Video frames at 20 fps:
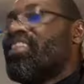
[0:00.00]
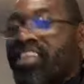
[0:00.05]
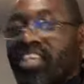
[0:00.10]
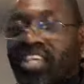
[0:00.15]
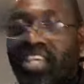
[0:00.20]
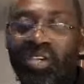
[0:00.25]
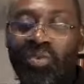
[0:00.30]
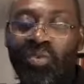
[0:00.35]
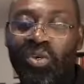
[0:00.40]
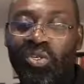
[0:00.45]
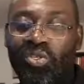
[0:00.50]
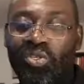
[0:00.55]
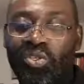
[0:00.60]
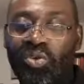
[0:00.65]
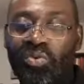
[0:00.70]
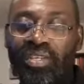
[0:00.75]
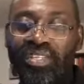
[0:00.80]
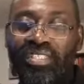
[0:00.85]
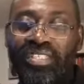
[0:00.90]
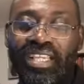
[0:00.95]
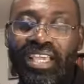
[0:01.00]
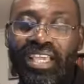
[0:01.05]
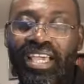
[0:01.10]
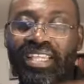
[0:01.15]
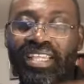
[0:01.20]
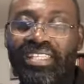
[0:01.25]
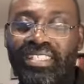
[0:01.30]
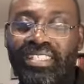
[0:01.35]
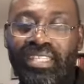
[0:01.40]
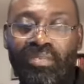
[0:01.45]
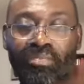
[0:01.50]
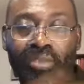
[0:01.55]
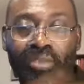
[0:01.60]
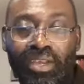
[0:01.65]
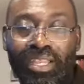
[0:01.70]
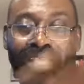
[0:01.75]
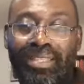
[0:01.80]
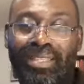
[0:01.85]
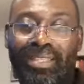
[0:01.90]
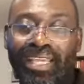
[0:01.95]
He was doing a
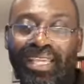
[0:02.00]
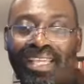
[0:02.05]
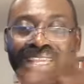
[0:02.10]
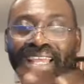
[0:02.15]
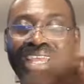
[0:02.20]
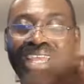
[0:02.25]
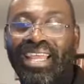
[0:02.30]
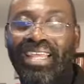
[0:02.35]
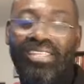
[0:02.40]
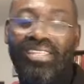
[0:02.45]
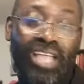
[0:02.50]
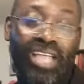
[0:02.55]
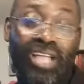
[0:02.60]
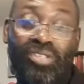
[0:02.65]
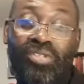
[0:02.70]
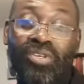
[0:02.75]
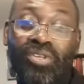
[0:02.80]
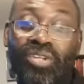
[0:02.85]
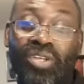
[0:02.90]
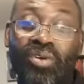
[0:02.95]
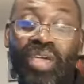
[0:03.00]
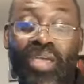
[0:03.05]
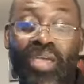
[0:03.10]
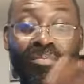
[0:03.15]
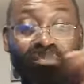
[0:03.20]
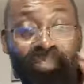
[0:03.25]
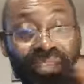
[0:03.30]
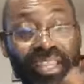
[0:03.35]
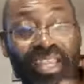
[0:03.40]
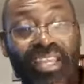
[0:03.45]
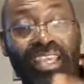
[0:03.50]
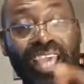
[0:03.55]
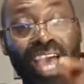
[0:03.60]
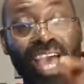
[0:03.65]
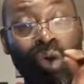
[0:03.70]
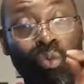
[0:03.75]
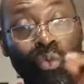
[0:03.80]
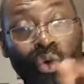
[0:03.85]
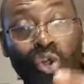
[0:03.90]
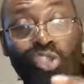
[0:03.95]
demonic thing. And I told him, immediately
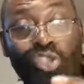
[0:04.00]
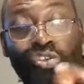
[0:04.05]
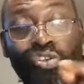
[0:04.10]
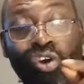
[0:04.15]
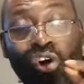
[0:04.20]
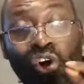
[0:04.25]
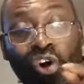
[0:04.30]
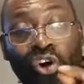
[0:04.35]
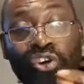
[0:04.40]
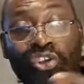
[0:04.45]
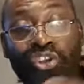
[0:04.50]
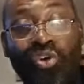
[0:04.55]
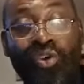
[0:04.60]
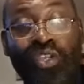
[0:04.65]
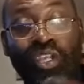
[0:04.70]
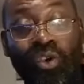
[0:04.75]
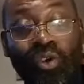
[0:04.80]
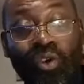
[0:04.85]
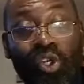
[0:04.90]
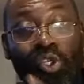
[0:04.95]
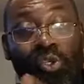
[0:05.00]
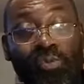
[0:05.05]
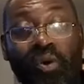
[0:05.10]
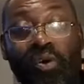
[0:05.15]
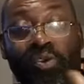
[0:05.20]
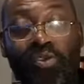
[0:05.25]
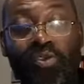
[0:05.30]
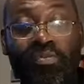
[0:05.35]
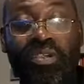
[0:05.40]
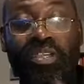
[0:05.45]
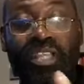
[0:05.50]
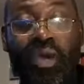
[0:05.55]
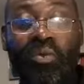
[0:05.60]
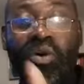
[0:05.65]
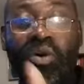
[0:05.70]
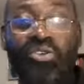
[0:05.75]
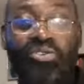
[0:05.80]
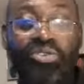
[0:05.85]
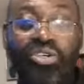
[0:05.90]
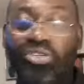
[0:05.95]
I watched your audio. The Lord spoke to me that
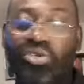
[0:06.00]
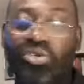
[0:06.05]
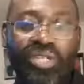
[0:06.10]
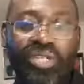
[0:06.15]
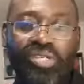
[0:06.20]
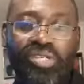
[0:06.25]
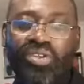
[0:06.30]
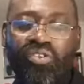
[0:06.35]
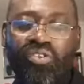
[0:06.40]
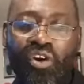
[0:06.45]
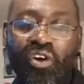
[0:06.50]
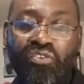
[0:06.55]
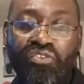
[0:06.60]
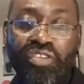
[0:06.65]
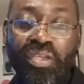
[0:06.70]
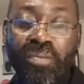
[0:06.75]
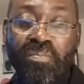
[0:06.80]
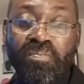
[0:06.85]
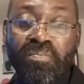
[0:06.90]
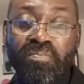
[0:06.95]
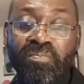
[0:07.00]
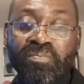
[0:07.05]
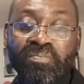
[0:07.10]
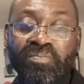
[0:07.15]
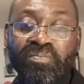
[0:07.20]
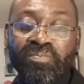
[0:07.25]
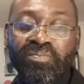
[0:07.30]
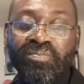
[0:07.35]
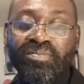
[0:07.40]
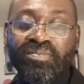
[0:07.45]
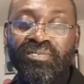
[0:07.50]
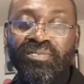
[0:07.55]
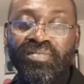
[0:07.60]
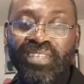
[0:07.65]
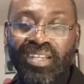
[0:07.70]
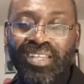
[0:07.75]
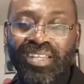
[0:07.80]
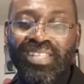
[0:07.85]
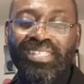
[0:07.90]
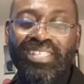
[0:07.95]
what you're doing is not of him.
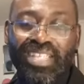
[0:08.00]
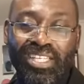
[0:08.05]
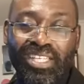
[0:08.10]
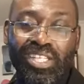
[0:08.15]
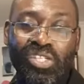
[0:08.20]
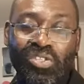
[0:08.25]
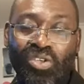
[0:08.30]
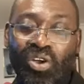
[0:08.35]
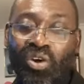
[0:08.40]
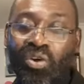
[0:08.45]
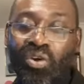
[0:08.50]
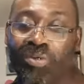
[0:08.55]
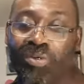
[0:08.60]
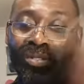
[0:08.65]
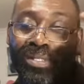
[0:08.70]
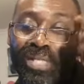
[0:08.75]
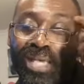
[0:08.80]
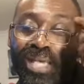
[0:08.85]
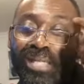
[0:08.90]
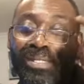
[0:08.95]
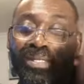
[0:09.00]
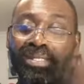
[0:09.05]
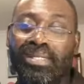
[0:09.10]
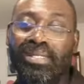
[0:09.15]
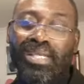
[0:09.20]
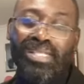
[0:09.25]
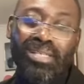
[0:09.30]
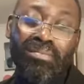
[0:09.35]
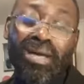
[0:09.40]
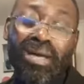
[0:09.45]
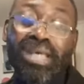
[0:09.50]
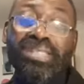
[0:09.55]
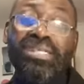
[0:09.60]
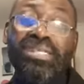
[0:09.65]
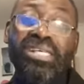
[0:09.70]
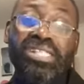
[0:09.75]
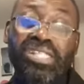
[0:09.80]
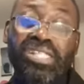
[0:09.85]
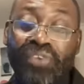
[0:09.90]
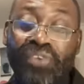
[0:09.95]
And he said, it is your own senses. I said, my
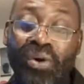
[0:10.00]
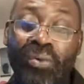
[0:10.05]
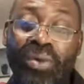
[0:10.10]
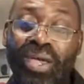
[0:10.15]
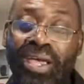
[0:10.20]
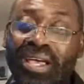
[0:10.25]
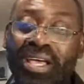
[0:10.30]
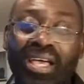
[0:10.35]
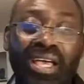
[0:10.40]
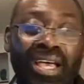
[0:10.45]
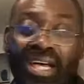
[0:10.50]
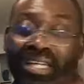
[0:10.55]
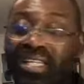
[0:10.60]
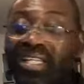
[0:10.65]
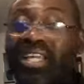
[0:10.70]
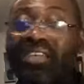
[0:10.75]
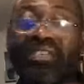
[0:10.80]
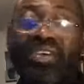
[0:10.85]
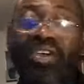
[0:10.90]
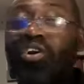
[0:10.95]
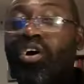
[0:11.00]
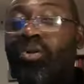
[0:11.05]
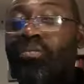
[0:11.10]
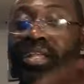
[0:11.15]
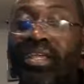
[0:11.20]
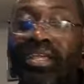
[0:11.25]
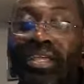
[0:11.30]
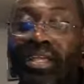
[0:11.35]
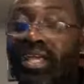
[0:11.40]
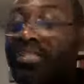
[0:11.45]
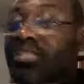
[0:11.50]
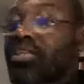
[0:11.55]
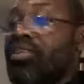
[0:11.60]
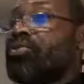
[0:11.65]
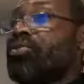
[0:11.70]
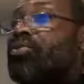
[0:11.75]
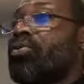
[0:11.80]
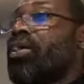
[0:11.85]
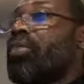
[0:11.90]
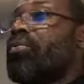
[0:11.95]
senses for where? I didn't even communicate. I said, you
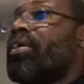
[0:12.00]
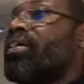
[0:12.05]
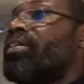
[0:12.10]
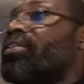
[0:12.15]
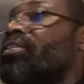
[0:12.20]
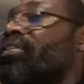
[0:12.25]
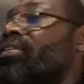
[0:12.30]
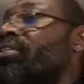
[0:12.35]
go away.